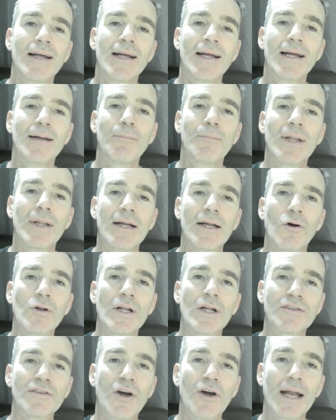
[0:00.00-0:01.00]
But they
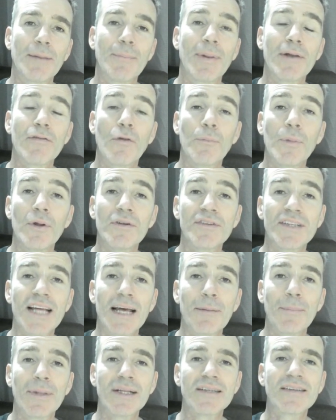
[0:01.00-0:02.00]
also had a bit of a
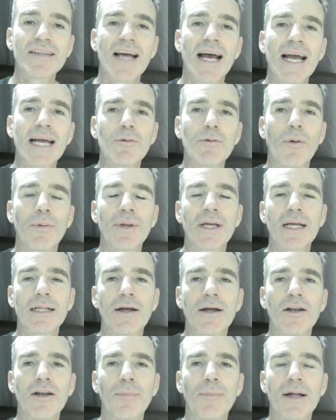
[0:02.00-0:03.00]
museum inside where we could
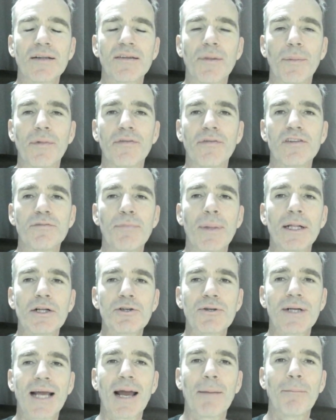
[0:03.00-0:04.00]
learn about some of his
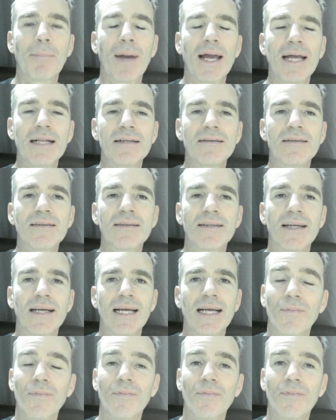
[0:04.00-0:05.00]
military campaigns.
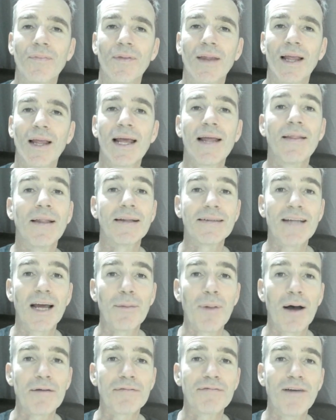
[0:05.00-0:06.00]
They say
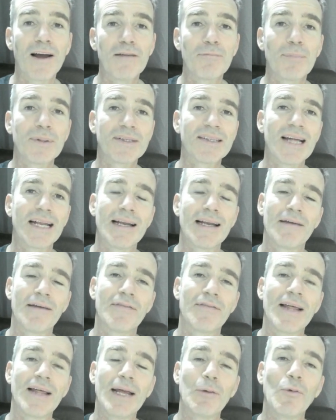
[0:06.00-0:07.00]
about 5%
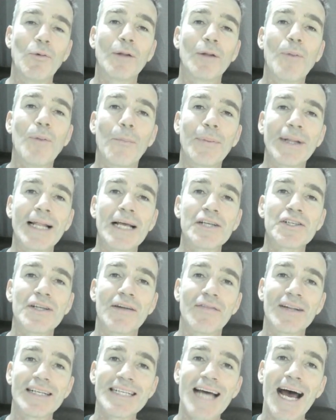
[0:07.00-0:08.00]
of the world population
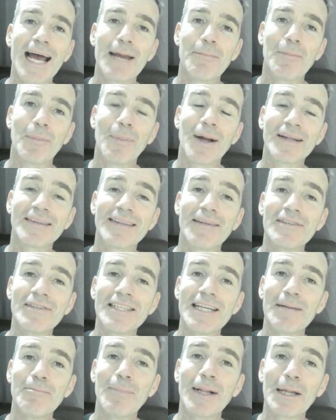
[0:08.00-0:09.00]
of the time, about
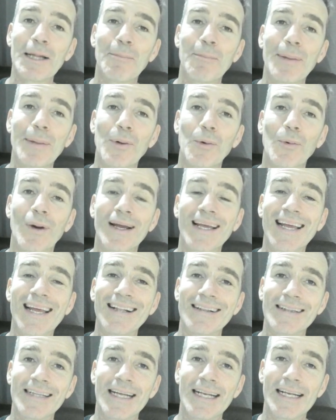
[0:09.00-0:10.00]
17 million people, were
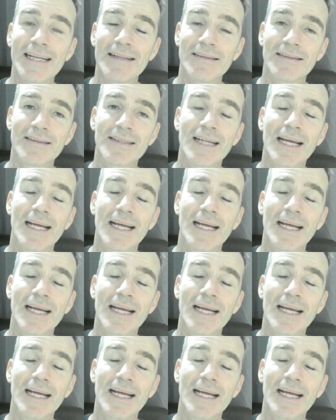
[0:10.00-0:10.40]
killed in his